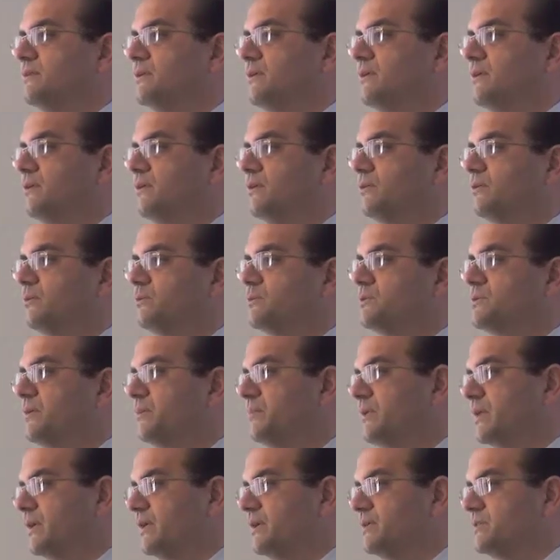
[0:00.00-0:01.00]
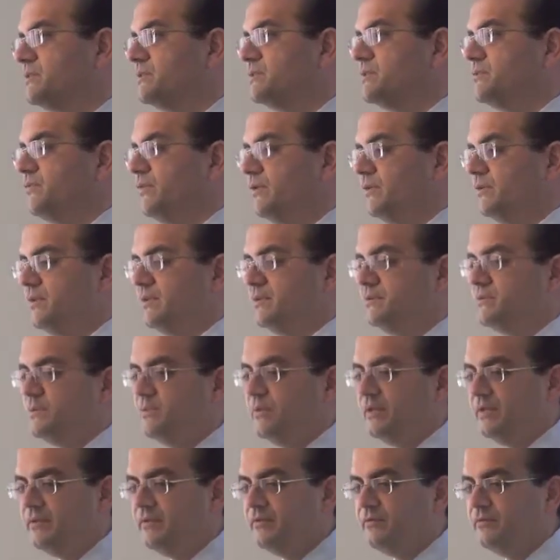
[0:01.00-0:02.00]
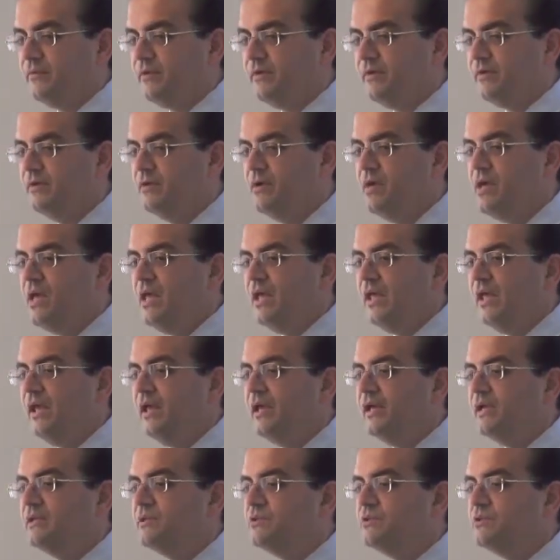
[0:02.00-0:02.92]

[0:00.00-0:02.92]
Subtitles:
it was somebody else's fault, that's why they're there.